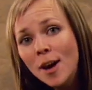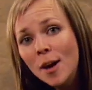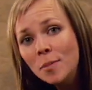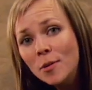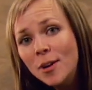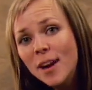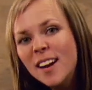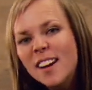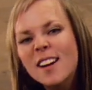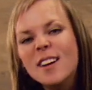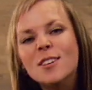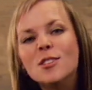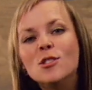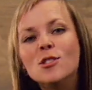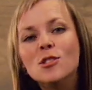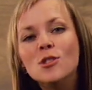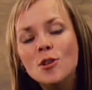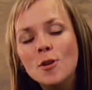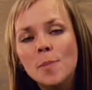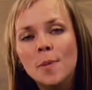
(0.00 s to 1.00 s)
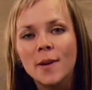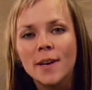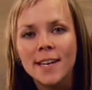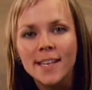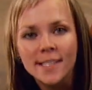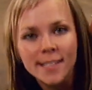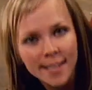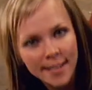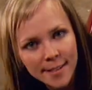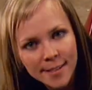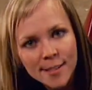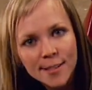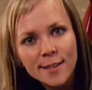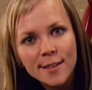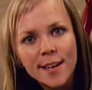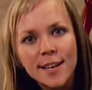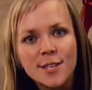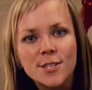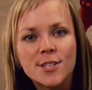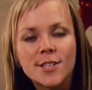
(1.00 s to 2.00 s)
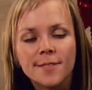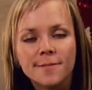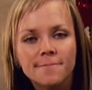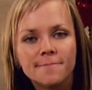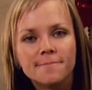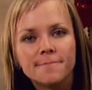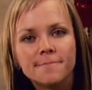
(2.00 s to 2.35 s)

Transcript: upgrade a super easy installation.